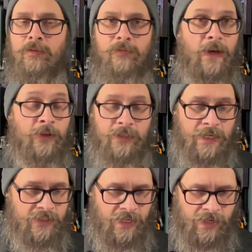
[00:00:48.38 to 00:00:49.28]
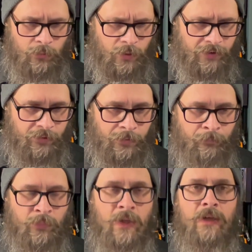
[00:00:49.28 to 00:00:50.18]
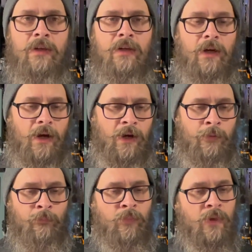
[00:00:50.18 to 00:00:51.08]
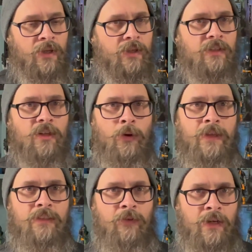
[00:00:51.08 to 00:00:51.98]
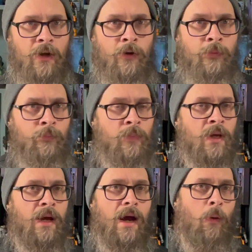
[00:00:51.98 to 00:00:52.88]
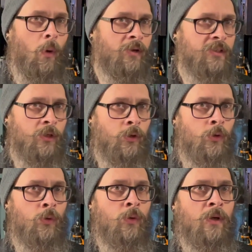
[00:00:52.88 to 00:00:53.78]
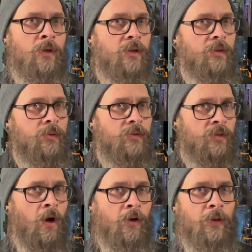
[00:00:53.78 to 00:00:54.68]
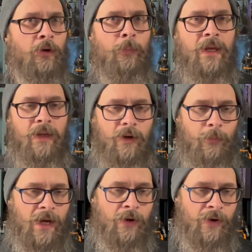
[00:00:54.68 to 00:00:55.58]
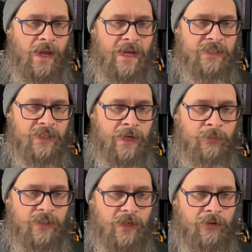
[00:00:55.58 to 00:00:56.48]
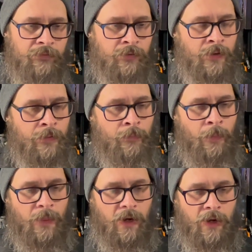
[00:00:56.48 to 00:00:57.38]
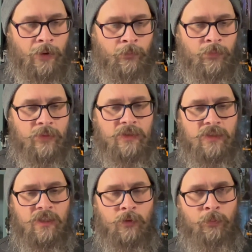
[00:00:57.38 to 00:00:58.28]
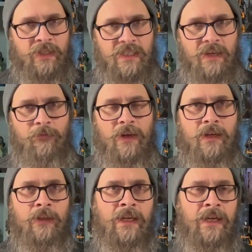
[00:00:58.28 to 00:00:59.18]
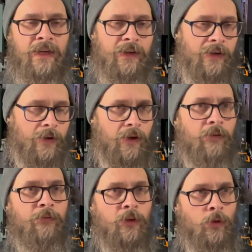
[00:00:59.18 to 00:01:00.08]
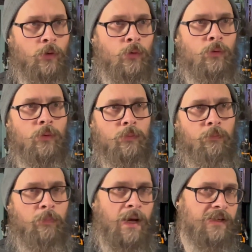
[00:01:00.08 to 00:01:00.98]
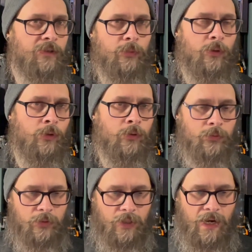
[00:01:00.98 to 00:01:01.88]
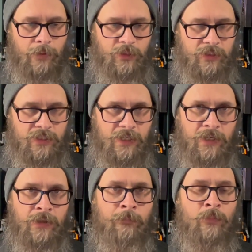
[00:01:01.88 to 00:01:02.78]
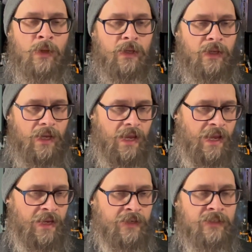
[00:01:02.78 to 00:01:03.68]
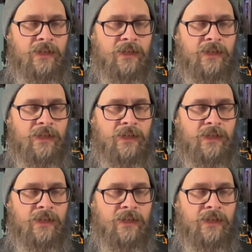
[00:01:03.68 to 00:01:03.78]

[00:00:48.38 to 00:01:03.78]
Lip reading: Valentine's Day, whatever. Um, so in this video, I want to talk a little bit about HasLab stuff, specifically a few possible options here, and